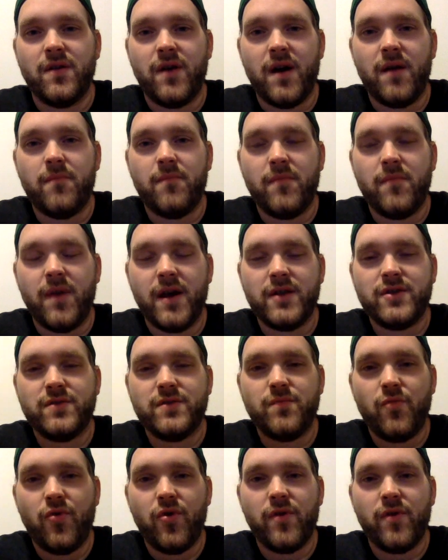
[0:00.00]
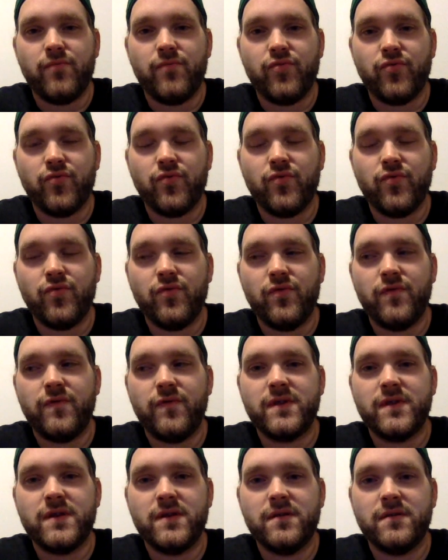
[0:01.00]
know, a much more
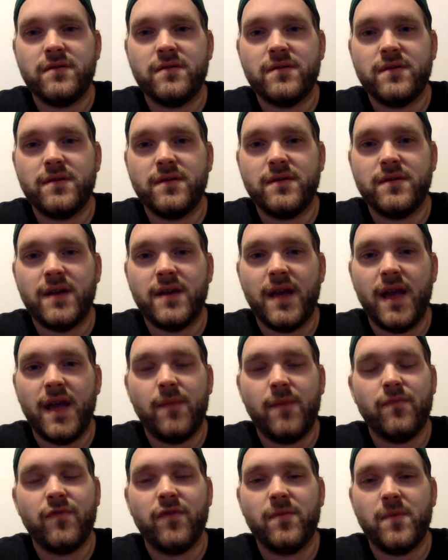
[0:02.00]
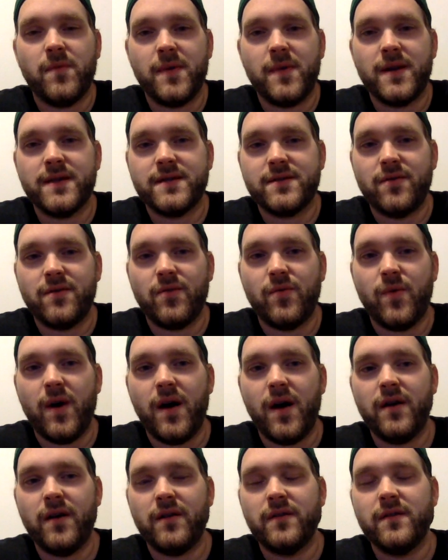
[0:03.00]
improved game from the Minnesota
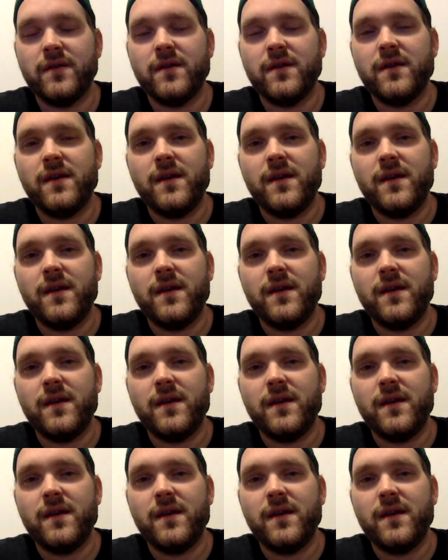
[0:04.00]
Wild.